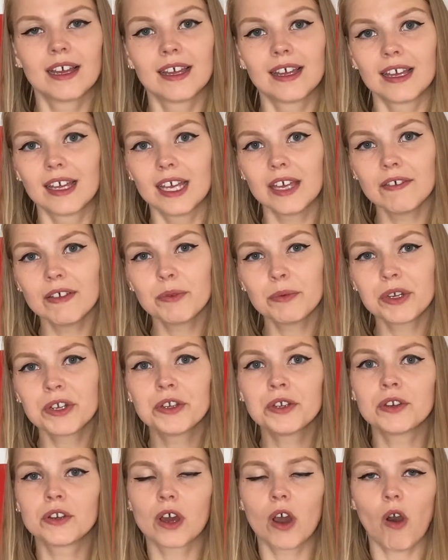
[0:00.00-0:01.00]
Even when
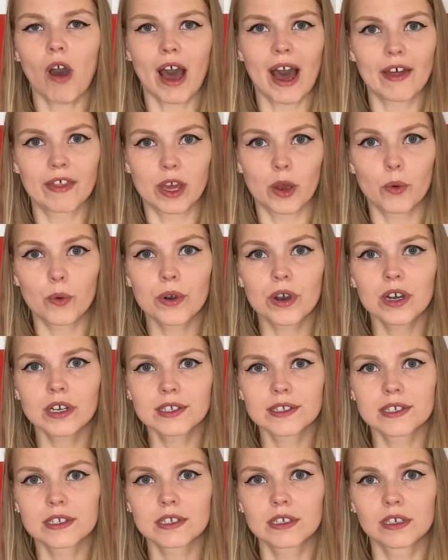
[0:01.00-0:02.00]
you know how that
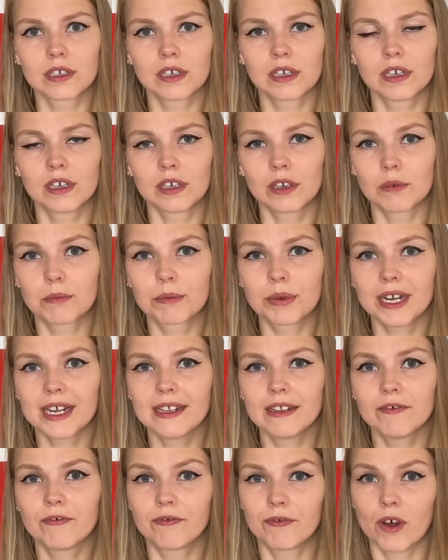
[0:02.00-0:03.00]
works, your
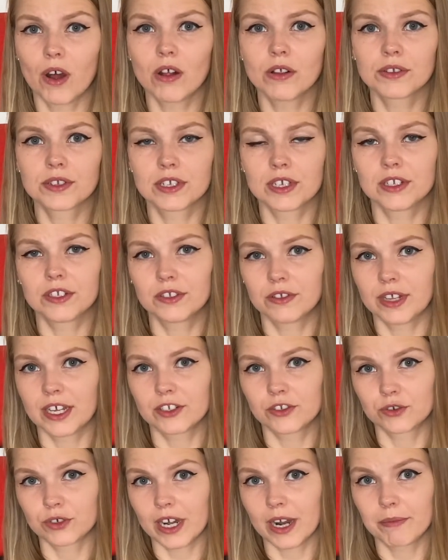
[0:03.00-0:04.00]
brain falls into that
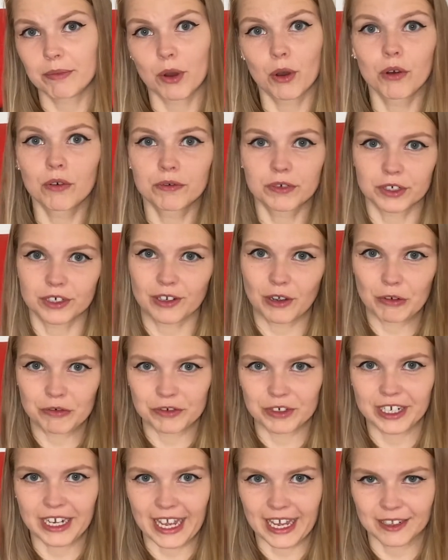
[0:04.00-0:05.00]
trap over and over
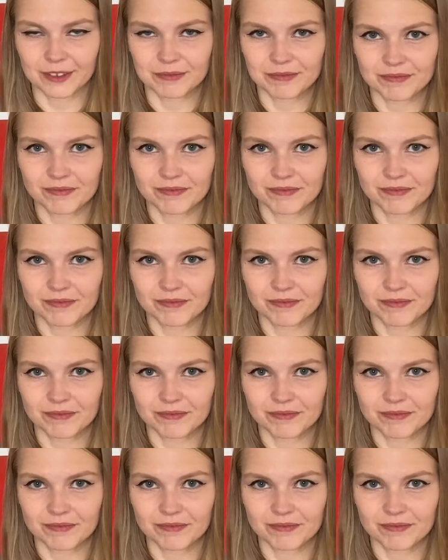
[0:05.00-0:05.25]
again.